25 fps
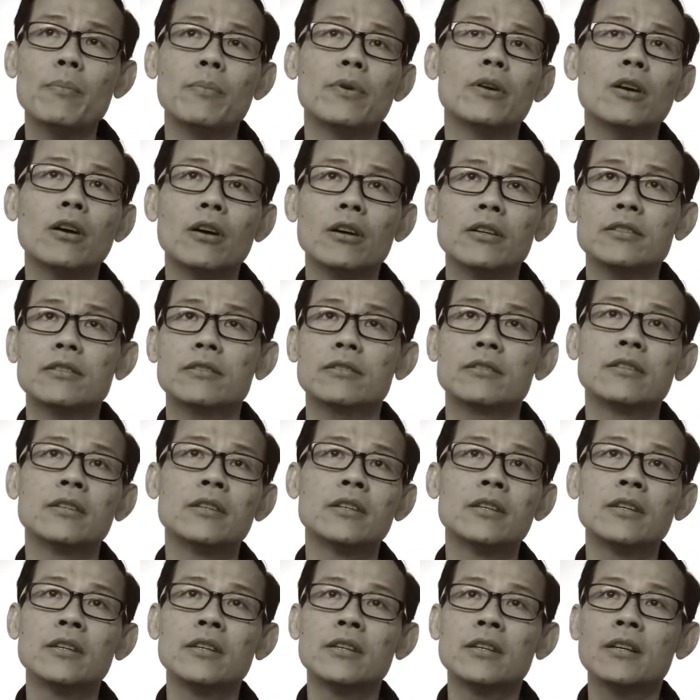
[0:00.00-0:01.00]
Because
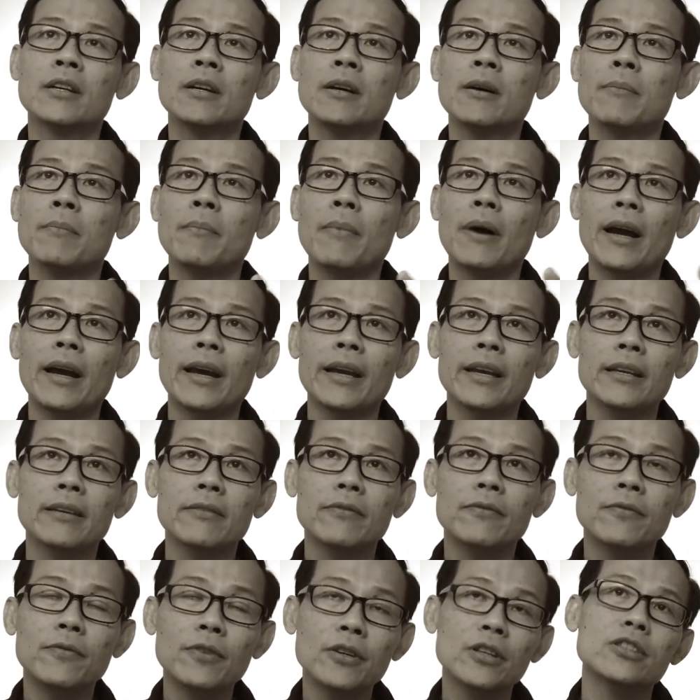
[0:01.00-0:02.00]
my
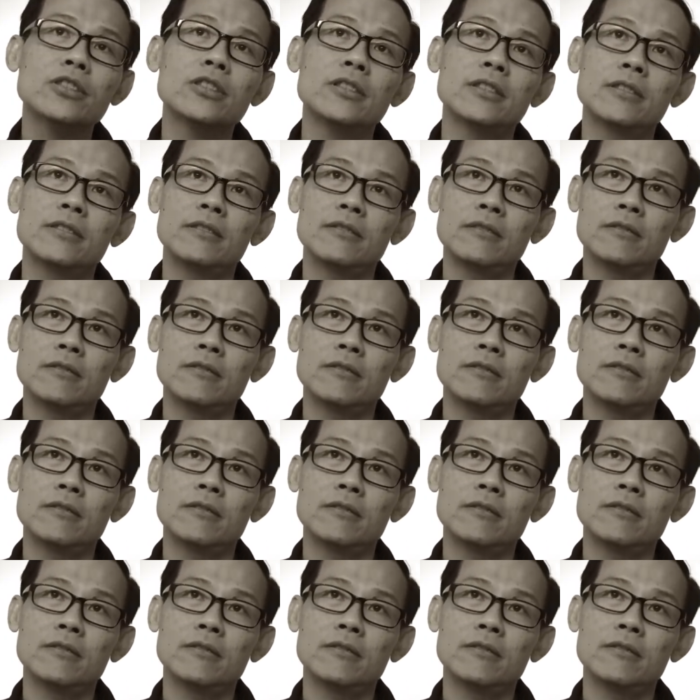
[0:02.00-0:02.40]
first